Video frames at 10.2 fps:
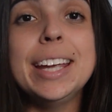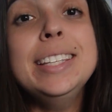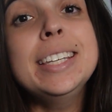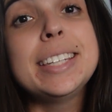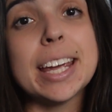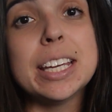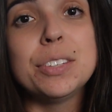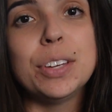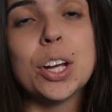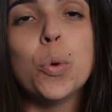In
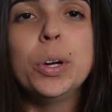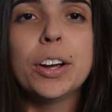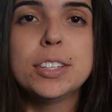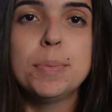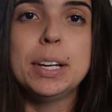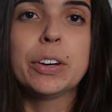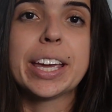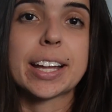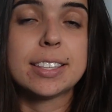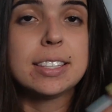today's video we're going to be
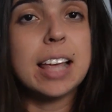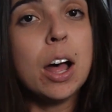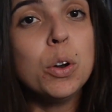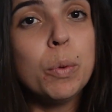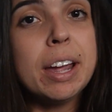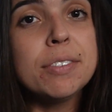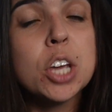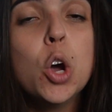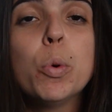looking at sound waves,